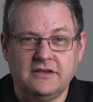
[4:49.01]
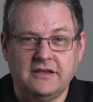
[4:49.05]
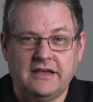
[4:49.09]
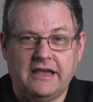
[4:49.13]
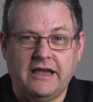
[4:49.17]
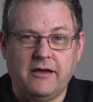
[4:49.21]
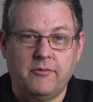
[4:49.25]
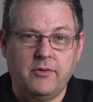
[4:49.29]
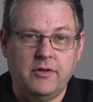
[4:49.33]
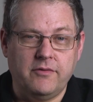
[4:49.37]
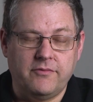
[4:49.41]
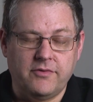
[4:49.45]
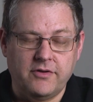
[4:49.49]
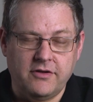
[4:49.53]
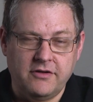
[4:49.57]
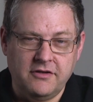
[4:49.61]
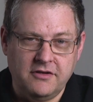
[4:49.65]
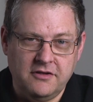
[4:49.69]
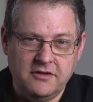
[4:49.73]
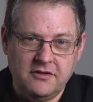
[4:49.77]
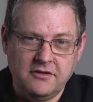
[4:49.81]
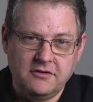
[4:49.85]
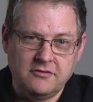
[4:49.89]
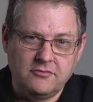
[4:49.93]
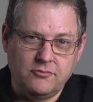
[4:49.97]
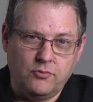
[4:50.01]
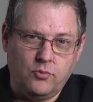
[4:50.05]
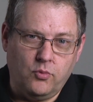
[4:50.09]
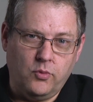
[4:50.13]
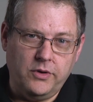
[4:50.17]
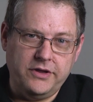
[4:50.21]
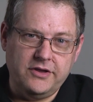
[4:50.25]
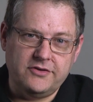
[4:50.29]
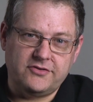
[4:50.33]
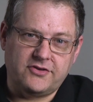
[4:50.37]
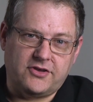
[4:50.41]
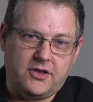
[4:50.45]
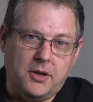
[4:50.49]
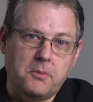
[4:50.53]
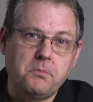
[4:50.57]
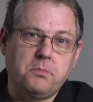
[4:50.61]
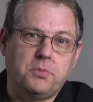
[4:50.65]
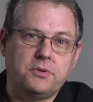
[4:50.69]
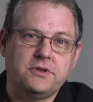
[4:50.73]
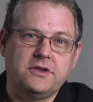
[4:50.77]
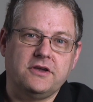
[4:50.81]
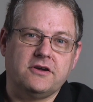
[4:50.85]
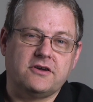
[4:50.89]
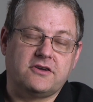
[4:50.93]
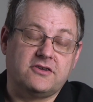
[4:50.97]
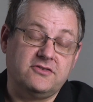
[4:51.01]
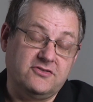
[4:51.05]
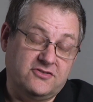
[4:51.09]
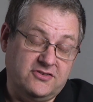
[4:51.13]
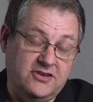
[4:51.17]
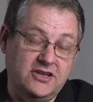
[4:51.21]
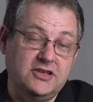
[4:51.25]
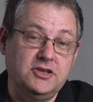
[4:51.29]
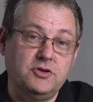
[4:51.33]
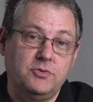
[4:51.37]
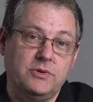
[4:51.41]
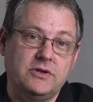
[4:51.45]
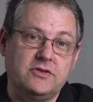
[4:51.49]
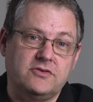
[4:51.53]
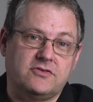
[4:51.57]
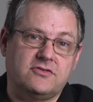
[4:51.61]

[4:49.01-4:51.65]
However, we as a company are continuing